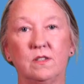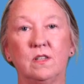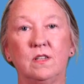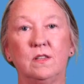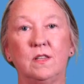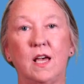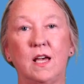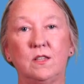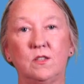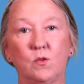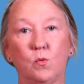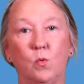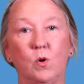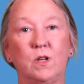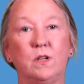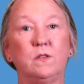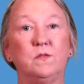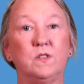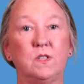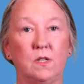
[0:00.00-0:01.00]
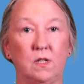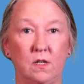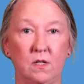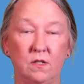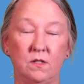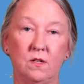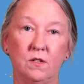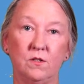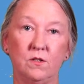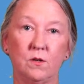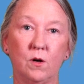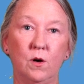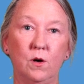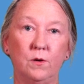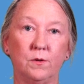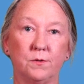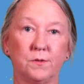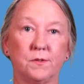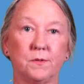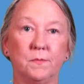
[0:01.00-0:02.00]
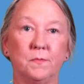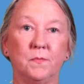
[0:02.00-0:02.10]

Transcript: and that's one of C D C's goals.